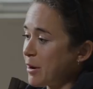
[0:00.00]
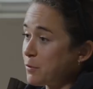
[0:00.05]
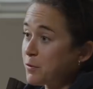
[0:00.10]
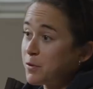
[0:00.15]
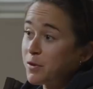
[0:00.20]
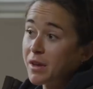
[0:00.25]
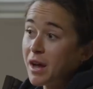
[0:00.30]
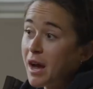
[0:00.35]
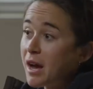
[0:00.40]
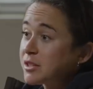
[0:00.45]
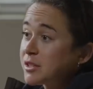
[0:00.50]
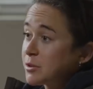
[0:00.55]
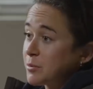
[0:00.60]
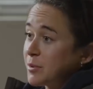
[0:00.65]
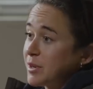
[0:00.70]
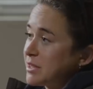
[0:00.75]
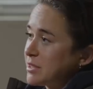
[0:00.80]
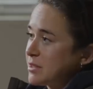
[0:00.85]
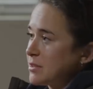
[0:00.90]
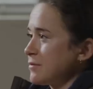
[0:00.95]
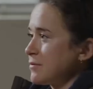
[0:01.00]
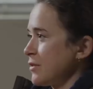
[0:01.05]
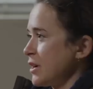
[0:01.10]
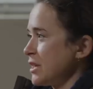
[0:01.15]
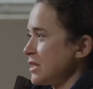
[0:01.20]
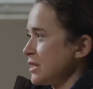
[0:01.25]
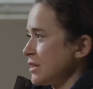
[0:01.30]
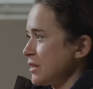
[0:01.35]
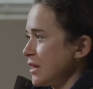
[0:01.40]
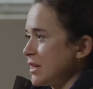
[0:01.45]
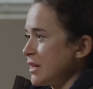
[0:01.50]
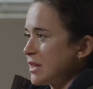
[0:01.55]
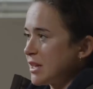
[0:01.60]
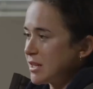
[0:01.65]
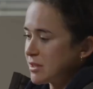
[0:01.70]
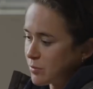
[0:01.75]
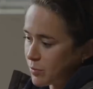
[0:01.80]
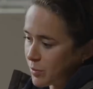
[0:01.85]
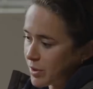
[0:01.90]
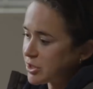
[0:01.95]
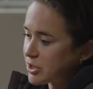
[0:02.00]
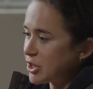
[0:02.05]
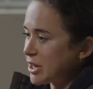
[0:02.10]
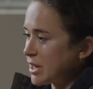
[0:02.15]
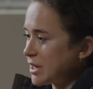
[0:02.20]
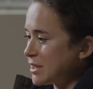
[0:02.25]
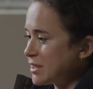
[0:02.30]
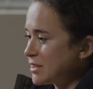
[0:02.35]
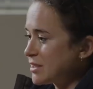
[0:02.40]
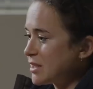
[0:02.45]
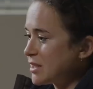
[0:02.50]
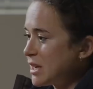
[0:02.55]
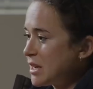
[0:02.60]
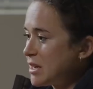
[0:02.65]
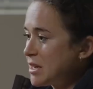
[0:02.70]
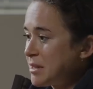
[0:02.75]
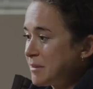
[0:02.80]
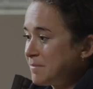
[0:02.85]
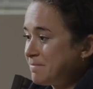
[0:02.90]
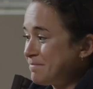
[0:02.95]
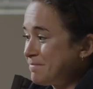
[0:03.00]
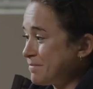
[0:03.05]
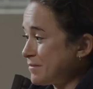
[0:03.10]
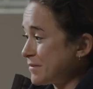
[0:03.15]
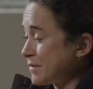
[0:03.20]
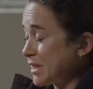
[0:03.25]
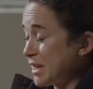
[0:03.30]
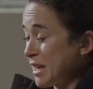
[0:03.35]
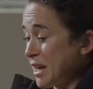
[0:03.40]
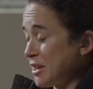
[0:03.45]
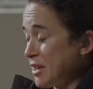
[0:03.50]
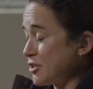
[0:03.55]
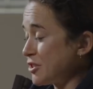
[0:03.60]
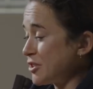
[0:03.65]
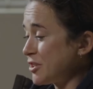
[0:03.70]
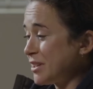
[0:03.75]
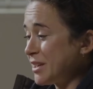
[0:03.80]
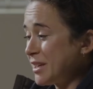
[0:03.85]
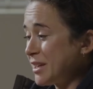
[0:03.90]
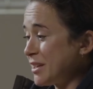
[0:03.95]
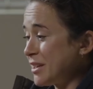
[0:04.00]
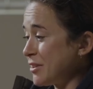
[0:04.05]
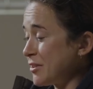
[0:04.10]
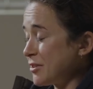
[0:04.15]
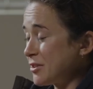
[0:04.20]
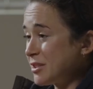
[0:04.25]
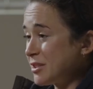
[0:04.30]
I see my openness as just like trying to be as genuine as I